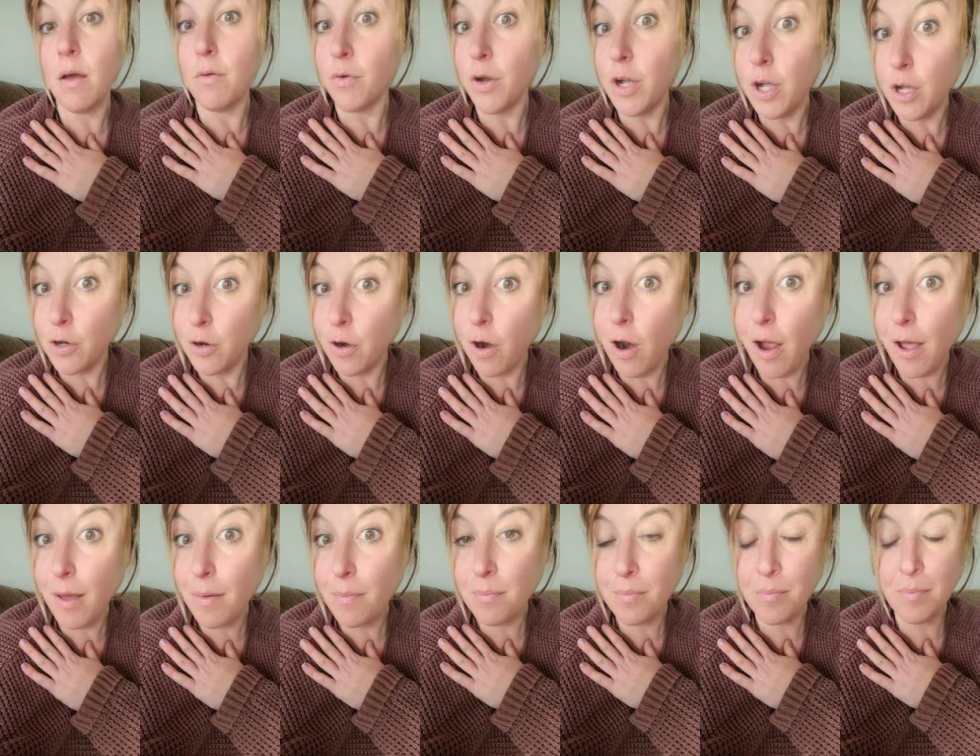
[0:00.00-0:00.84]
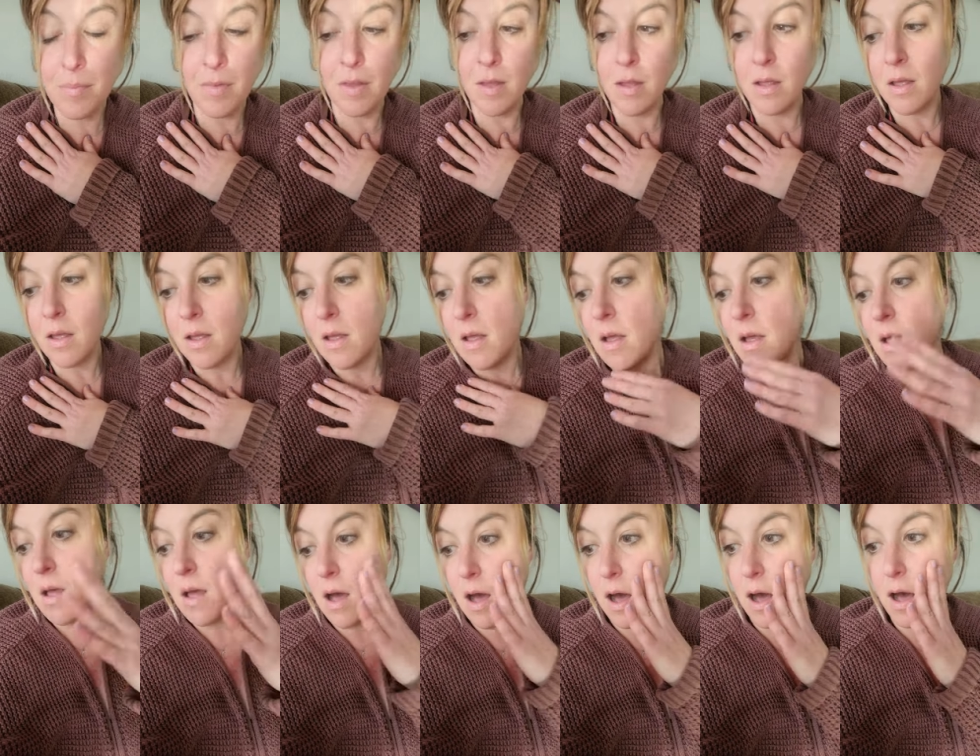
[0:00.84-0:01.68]
Real
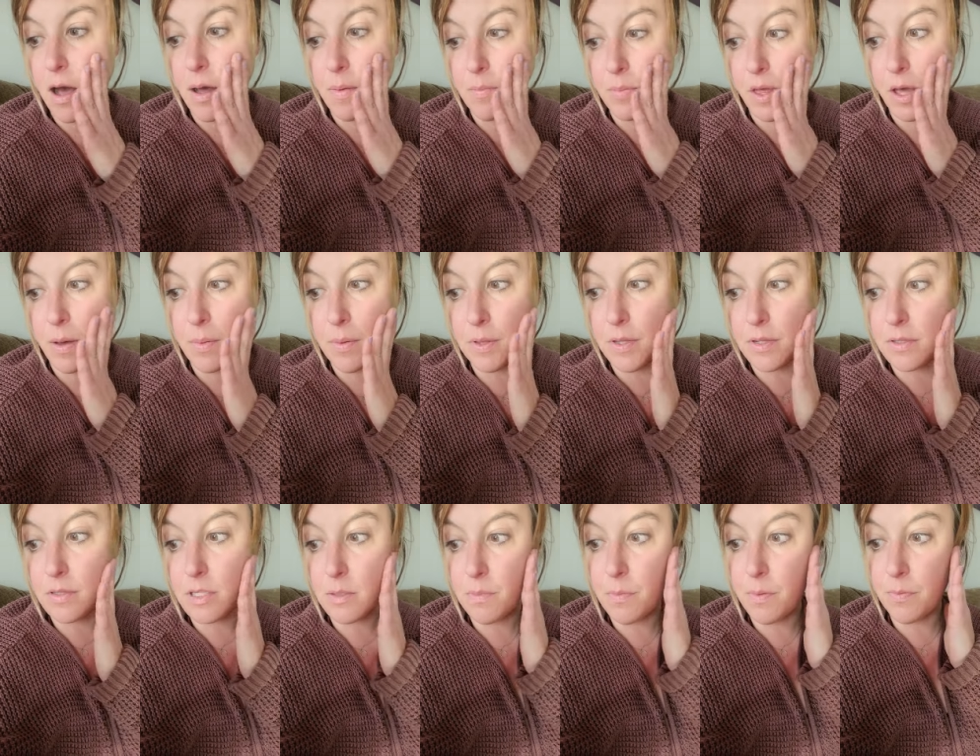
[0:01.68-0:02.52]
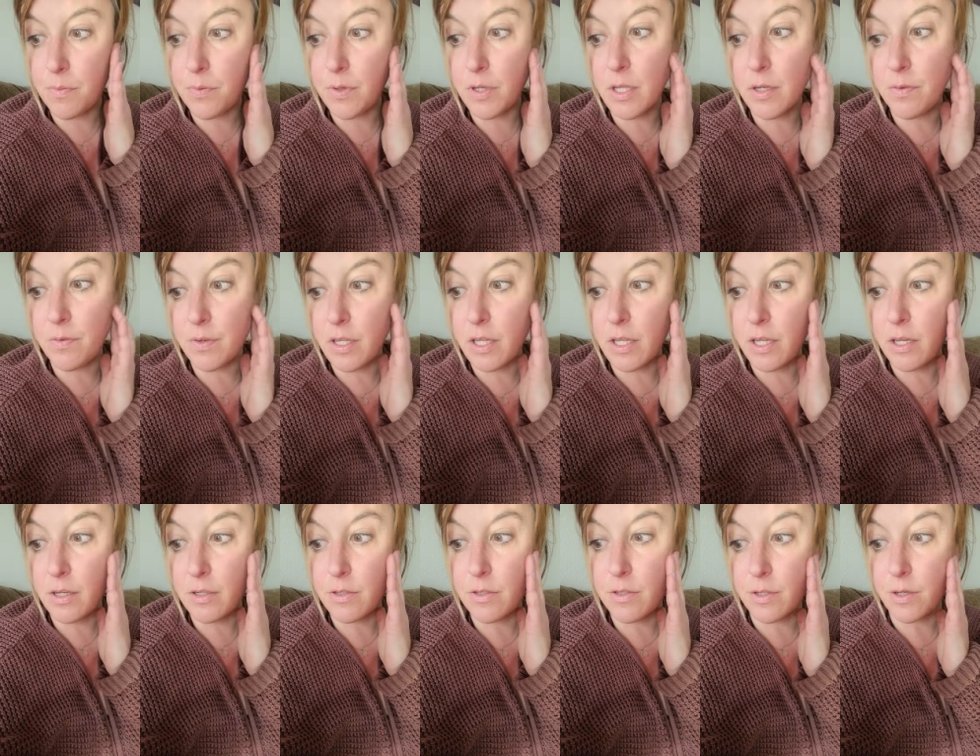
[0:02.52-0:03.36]
crime. Yeah, but this has been really, really
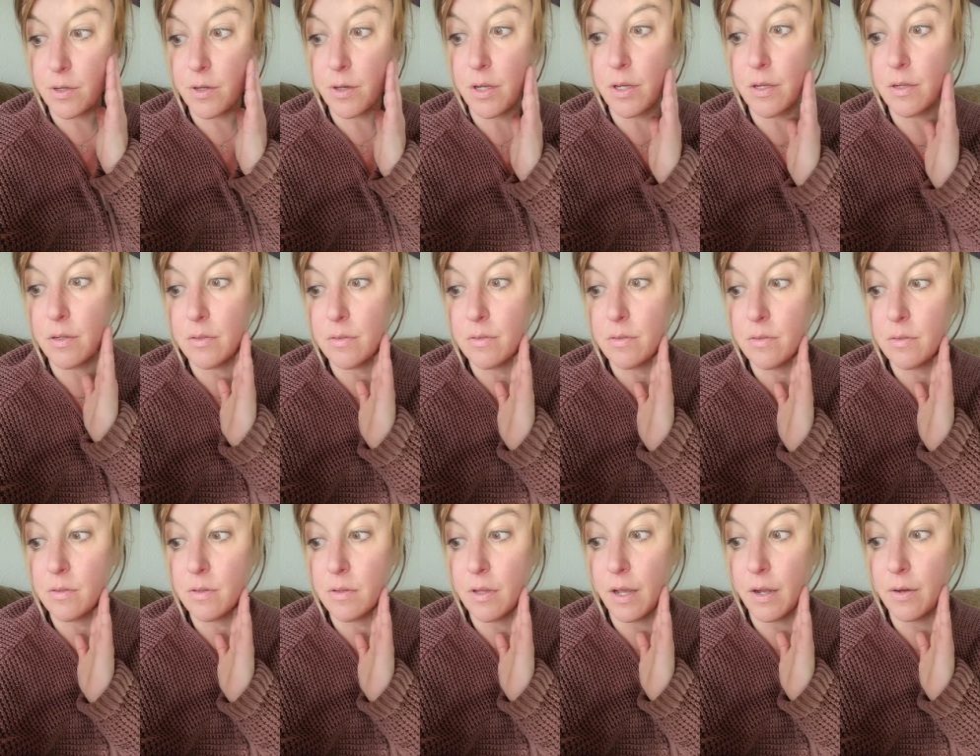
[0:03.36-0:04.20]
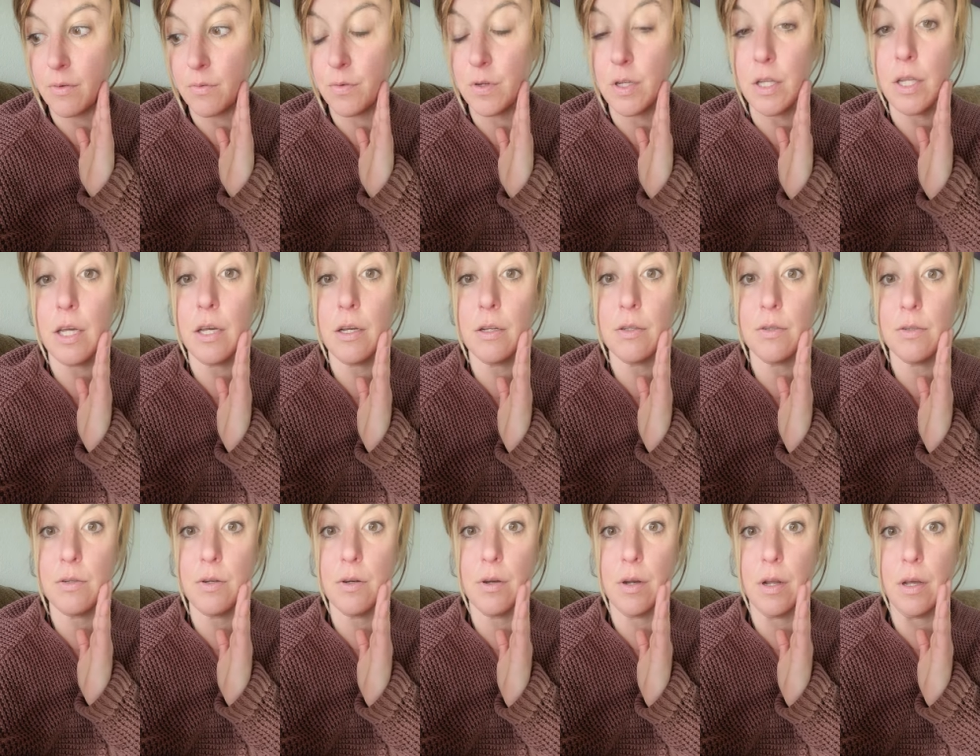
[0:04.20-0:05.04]
concerning. Like, really
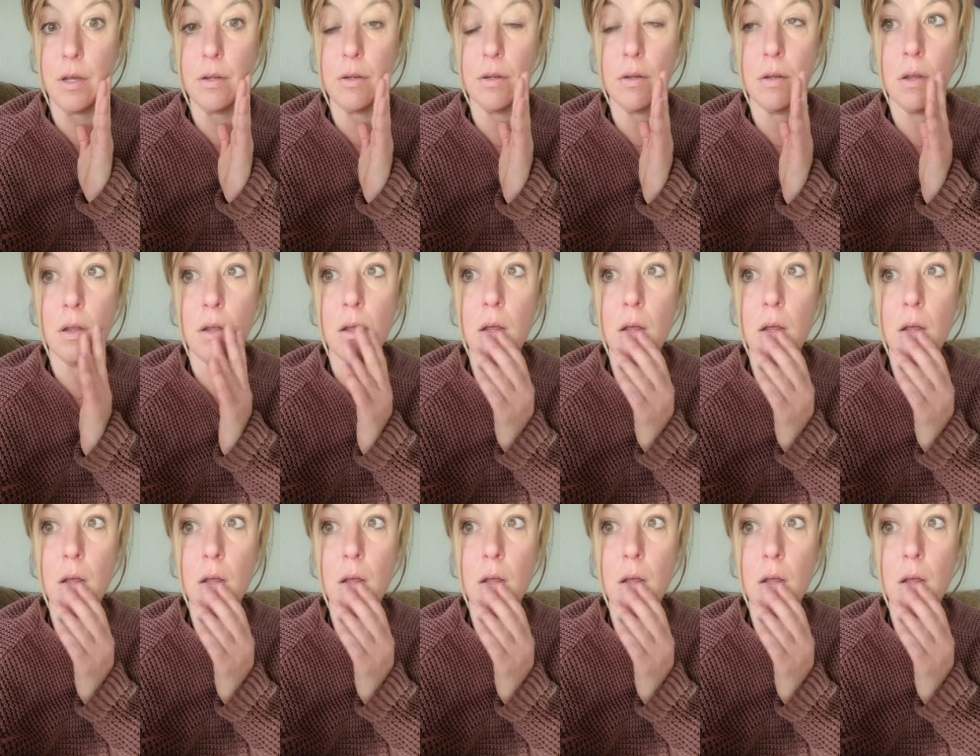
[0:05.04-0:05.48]
concerning.